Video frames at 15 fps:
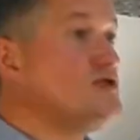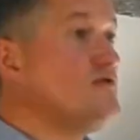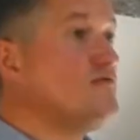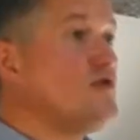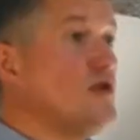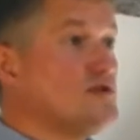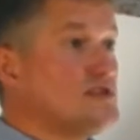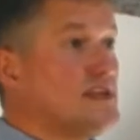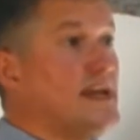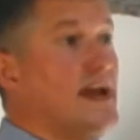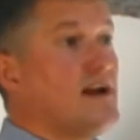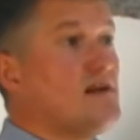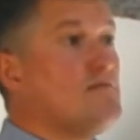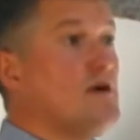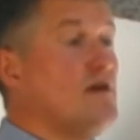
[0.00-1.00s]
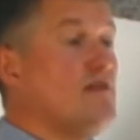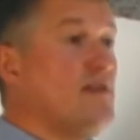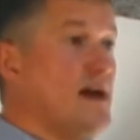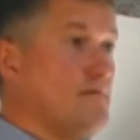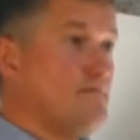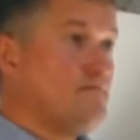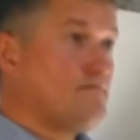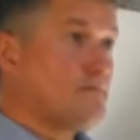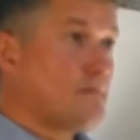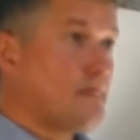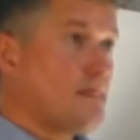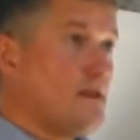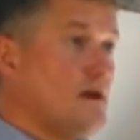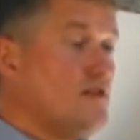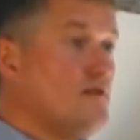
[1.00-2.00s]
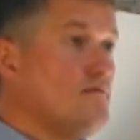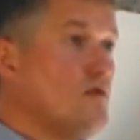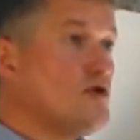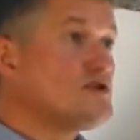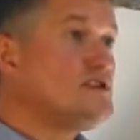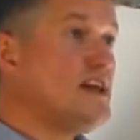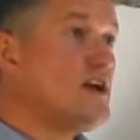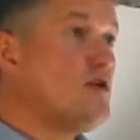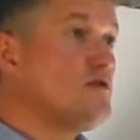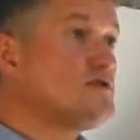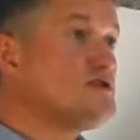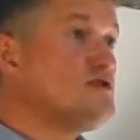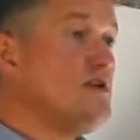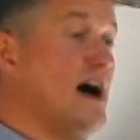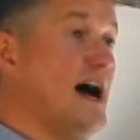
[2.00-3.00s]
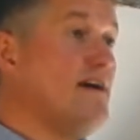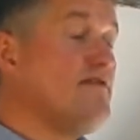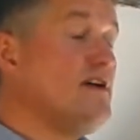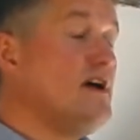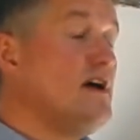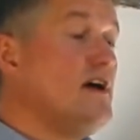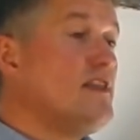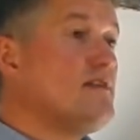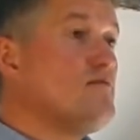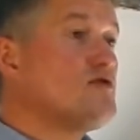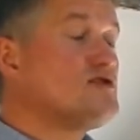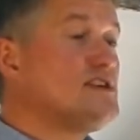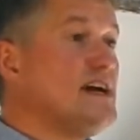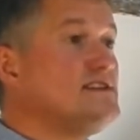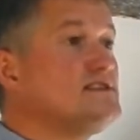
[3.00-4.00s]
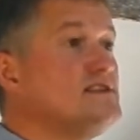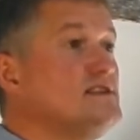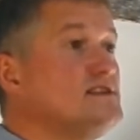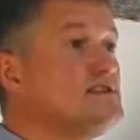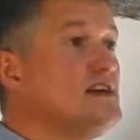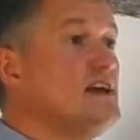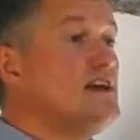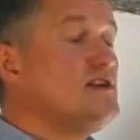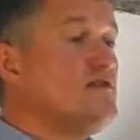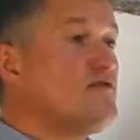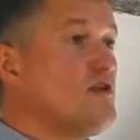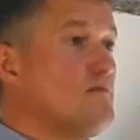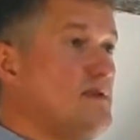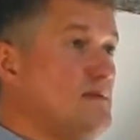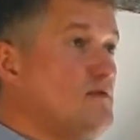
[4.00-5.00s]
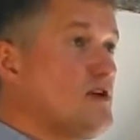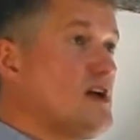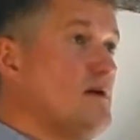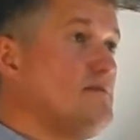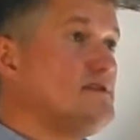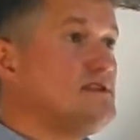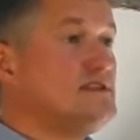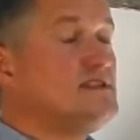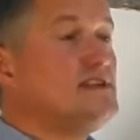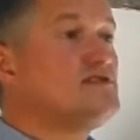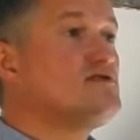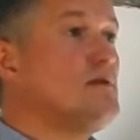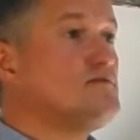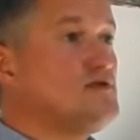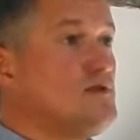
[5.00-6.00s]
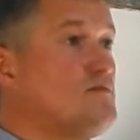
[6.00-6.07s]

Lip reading: you've got to care about them. The more stakeholders you have, the more chances you've got people coming to disrupt your